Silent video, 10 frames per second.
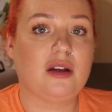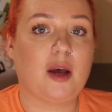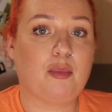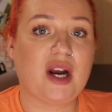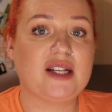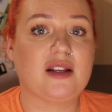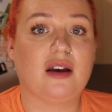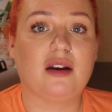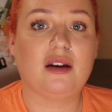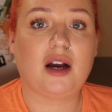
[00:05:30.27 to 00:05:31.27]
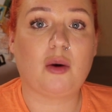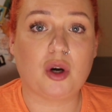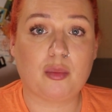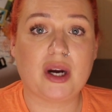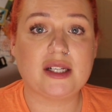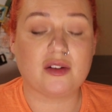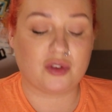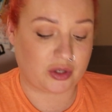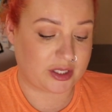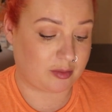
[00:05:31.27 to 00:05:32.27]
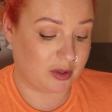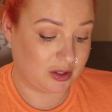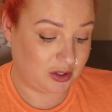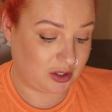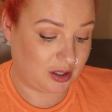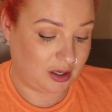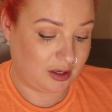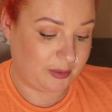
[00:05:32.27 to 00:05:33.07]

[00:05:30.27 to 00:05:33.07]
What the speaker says: A presser. I want a presser for Christmas.